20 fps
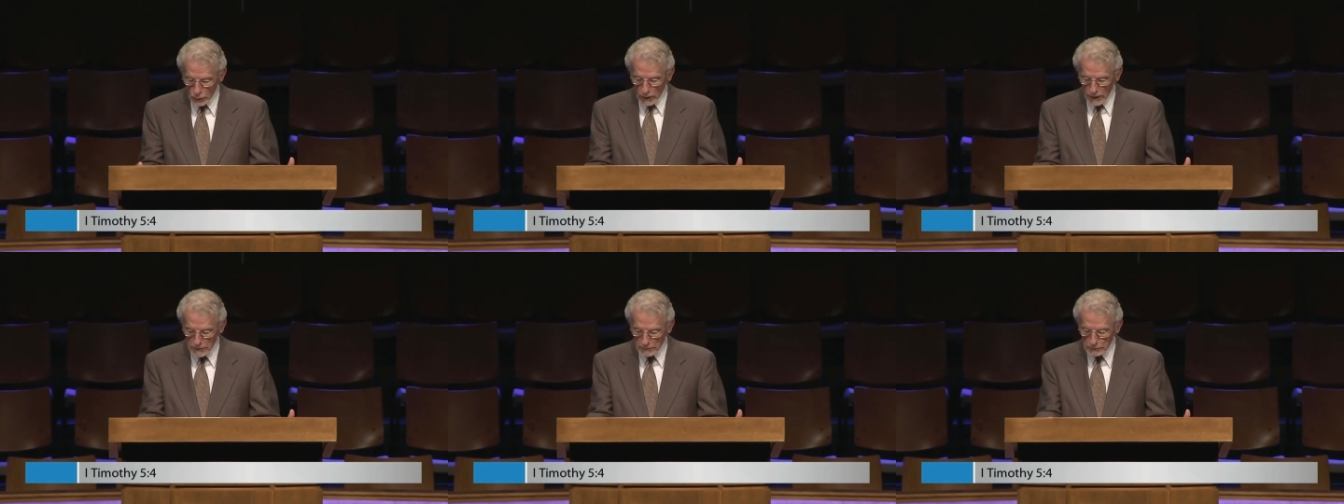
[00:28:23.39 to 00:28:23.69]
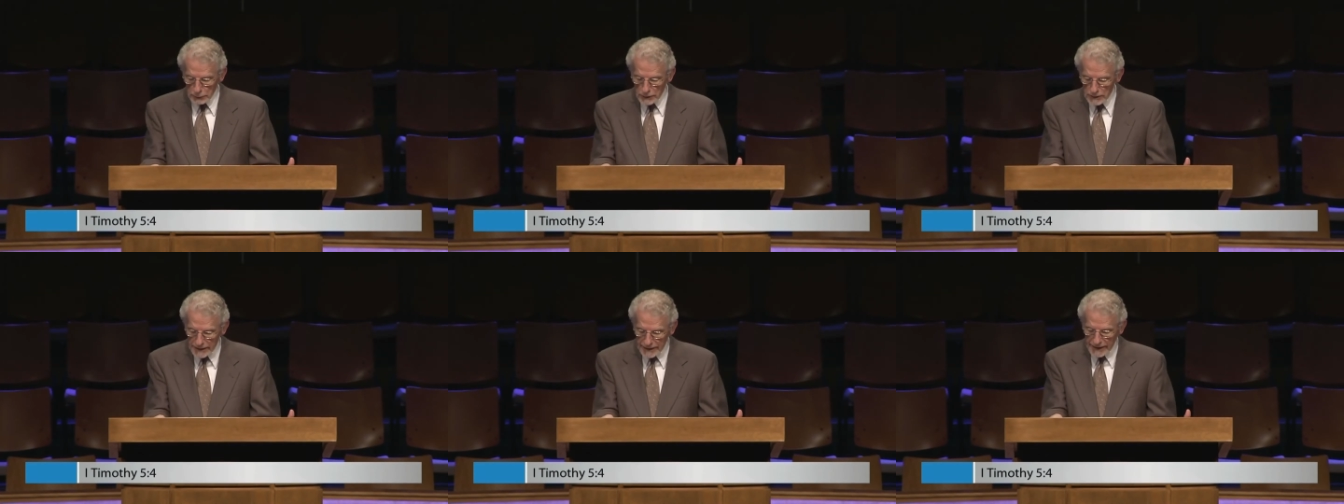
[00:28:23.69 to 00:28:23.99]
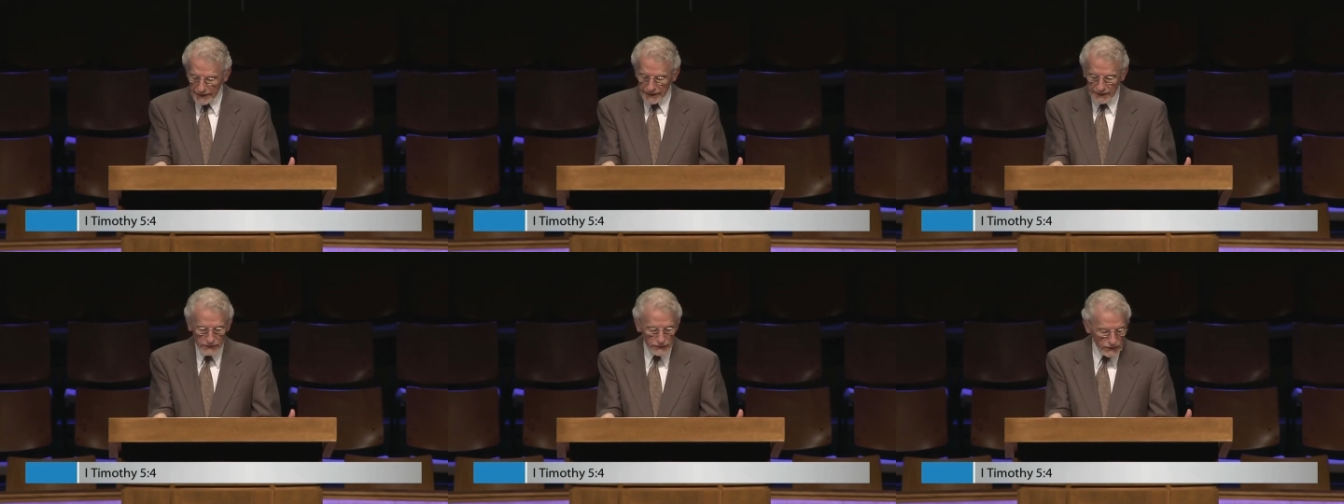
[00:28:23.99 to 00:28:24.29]
what
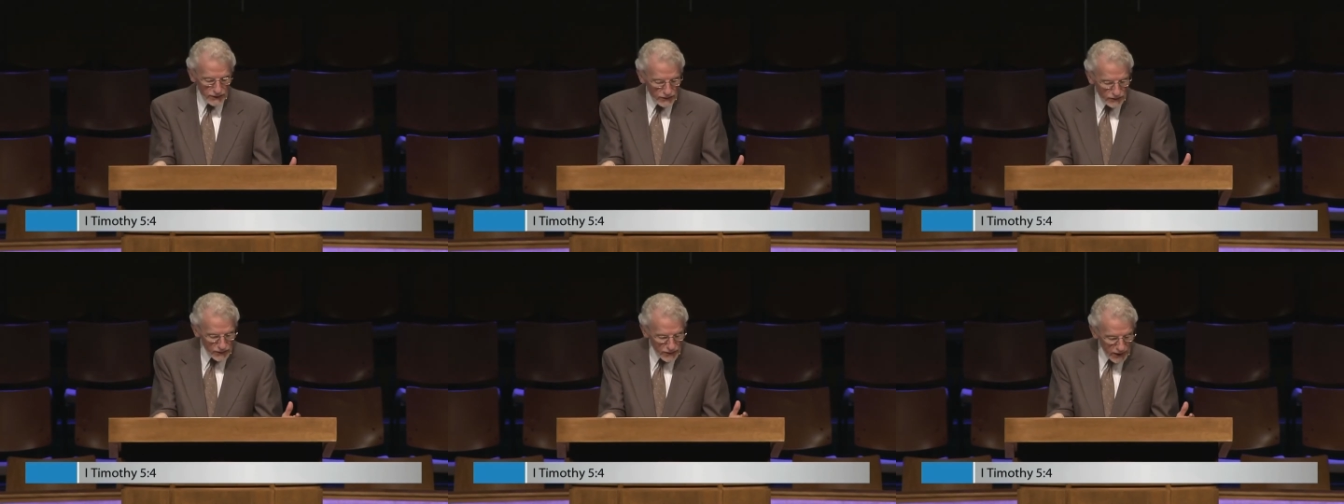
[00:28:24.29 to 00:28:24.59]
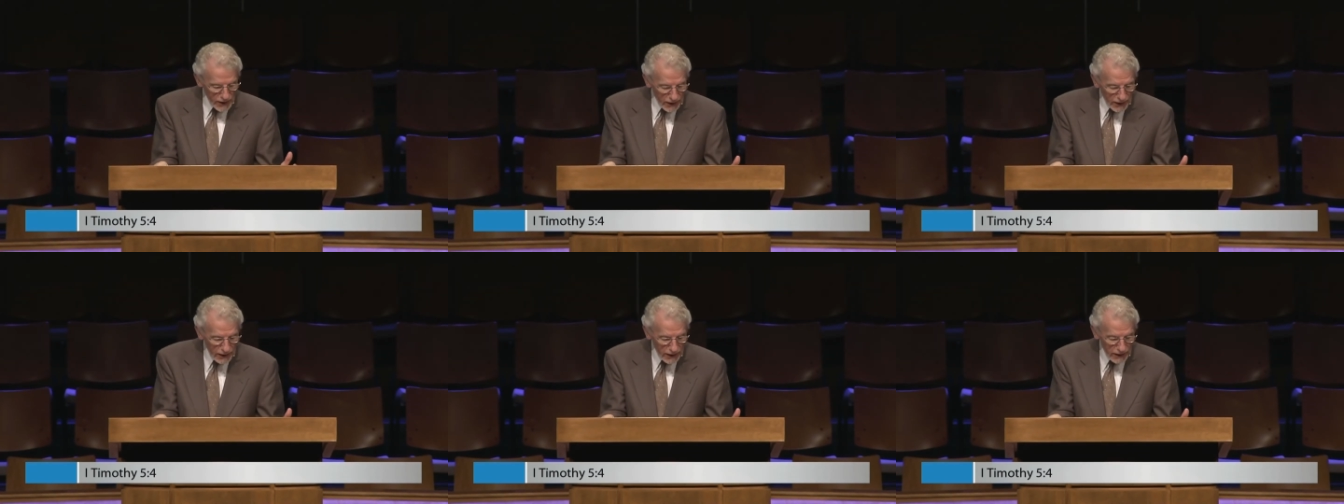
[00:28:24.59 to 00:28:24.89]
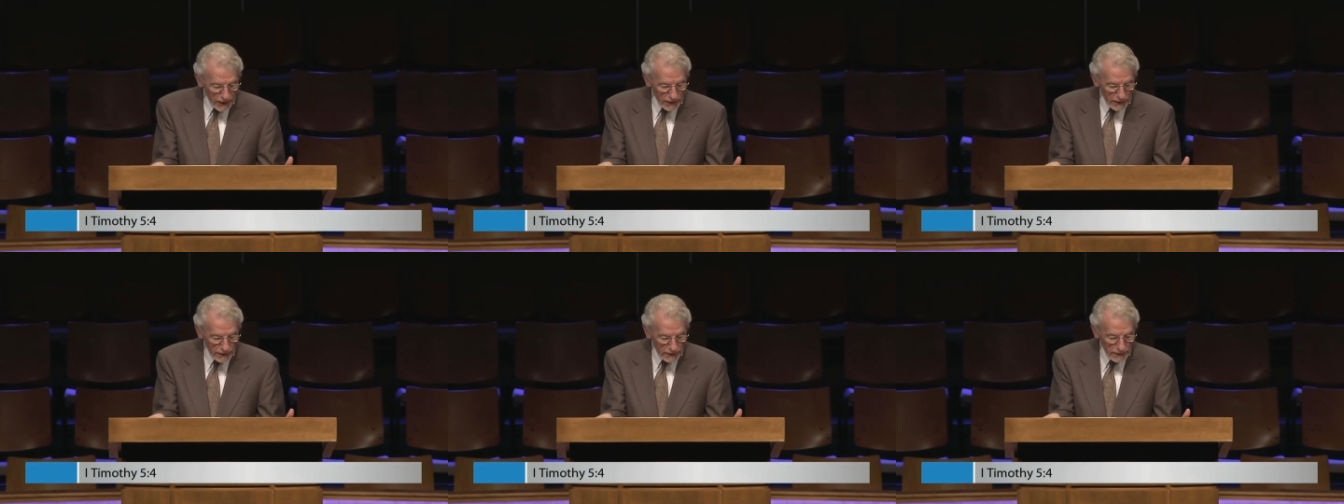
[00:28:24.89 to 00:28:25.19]
pleases
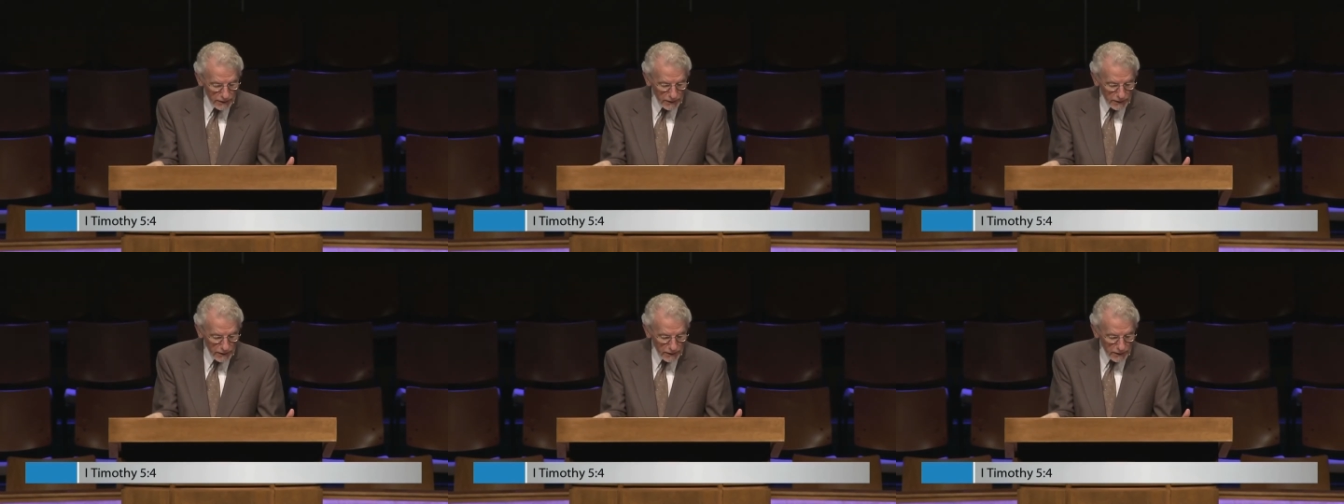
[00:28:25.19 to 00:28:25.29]
God.